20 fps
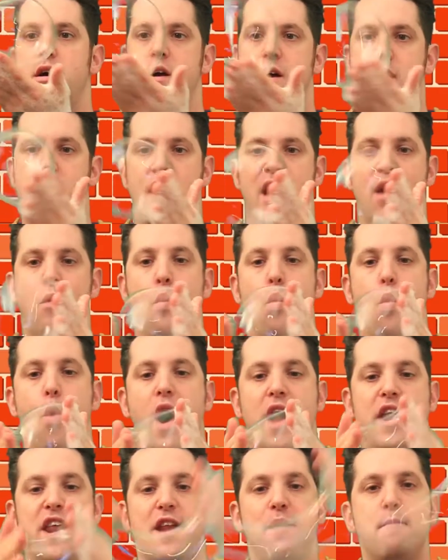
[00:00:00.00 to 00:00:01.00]
And
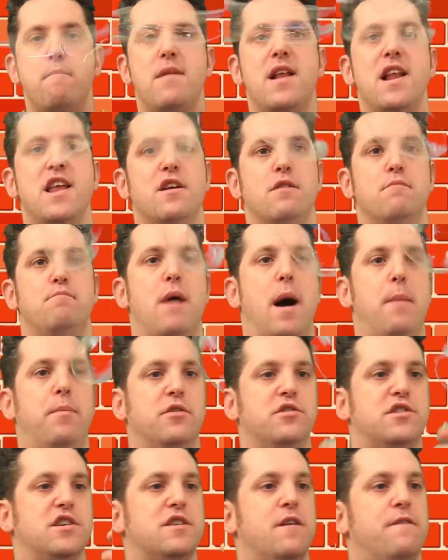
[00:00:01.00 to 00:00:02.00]
1 in a million
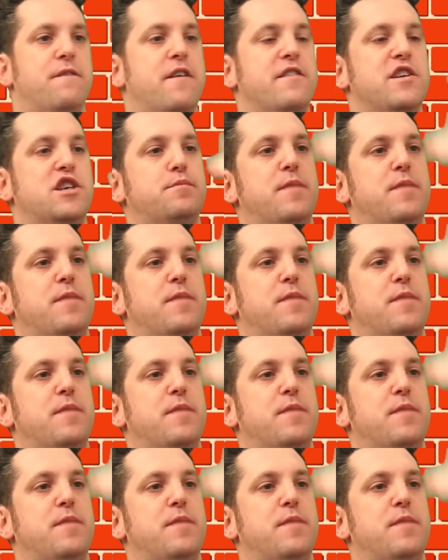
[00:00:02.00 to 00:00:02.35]
bubbles is a very